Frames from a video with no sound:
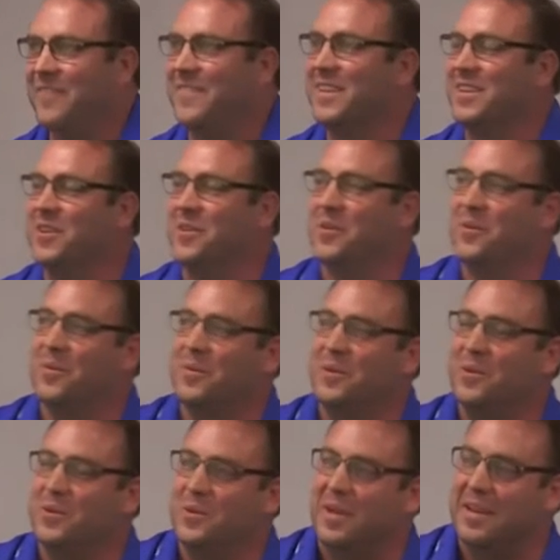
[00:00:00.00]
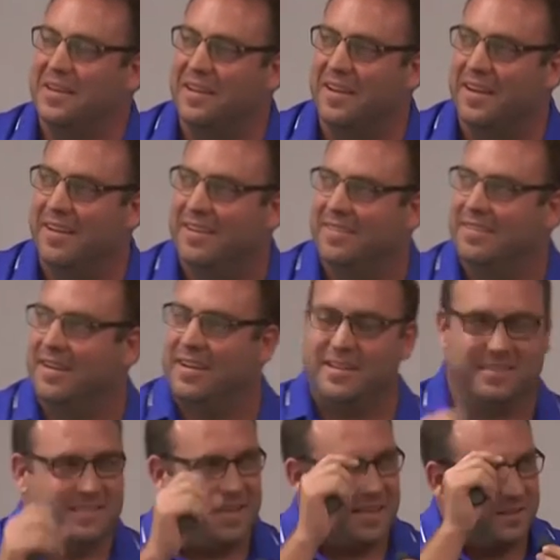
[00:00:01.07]
You
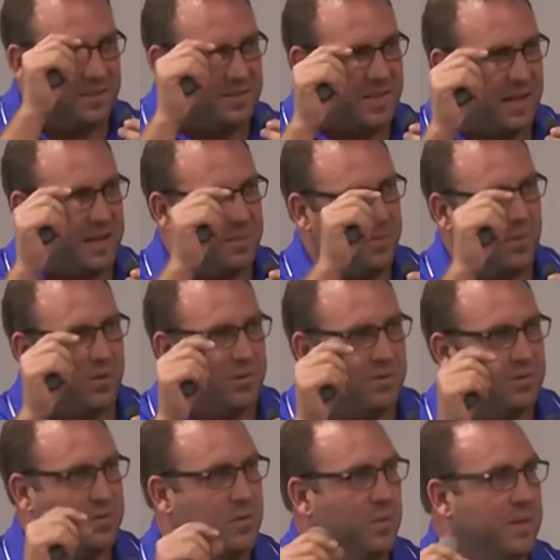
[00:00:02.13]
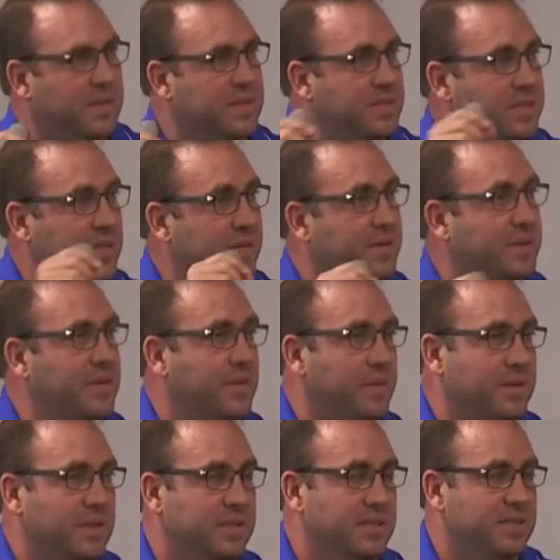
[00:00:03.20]
can take little tiny portals, go in, see everything
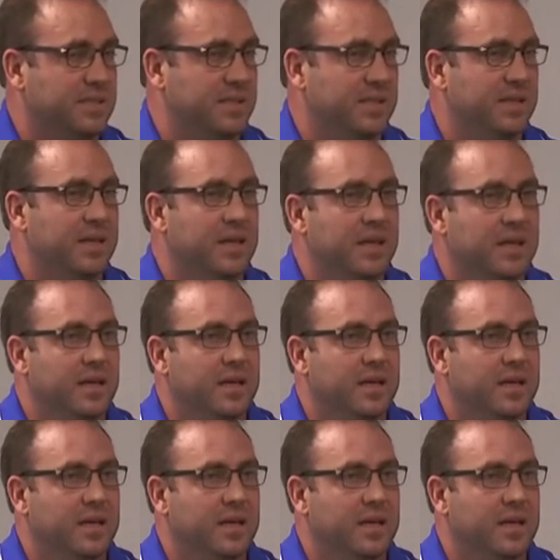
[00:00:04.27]
we need to see,